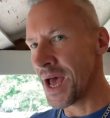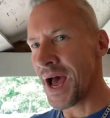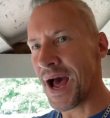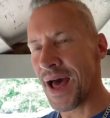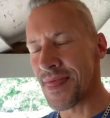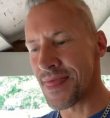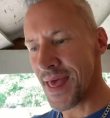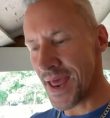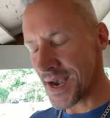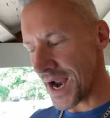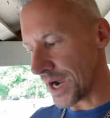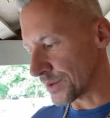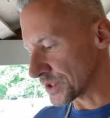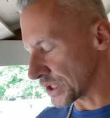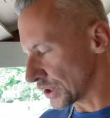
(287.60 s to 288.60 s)
And then
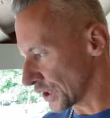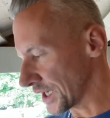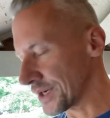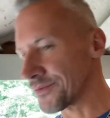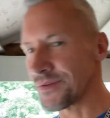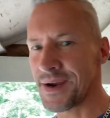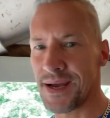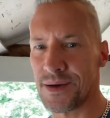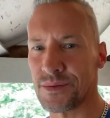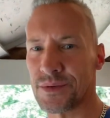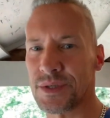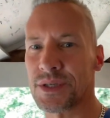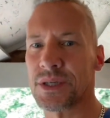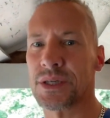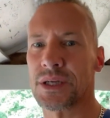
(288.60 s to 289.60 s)
I was looking
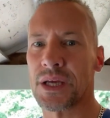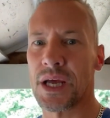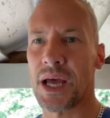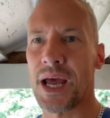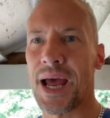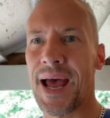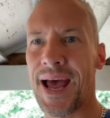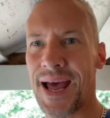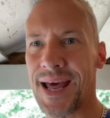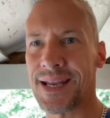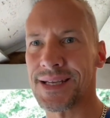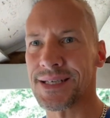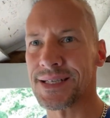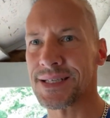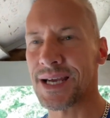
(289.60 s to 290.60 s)
around
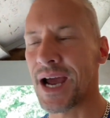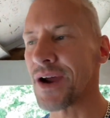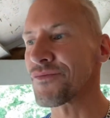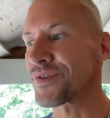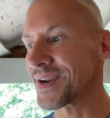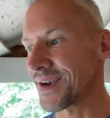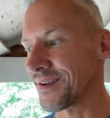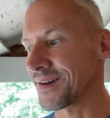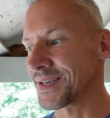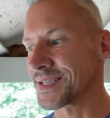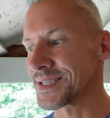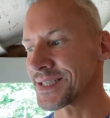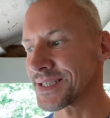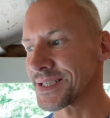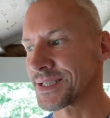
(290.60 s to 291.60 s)
and I
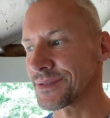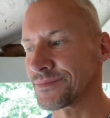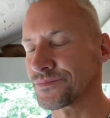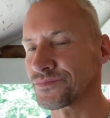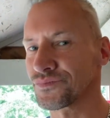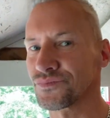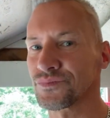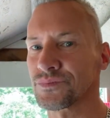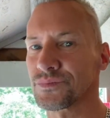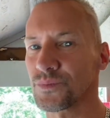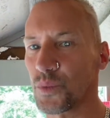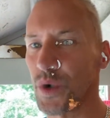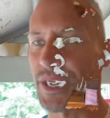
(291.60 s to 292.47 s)
realised what